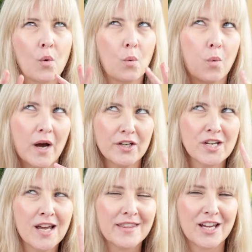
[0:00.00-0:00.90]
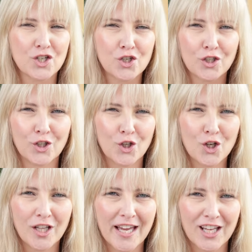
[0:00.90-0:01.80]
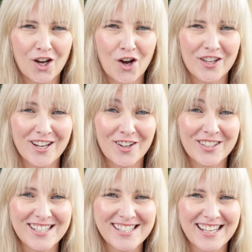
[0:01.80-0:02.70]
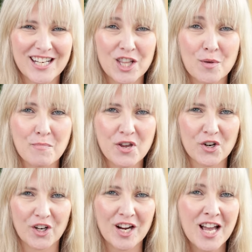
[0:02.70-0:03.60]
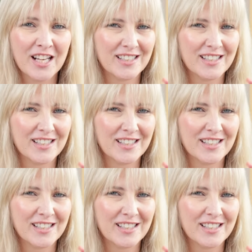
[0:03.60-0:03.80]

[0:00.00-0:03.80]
what that should look like on, on the skin in the mirror.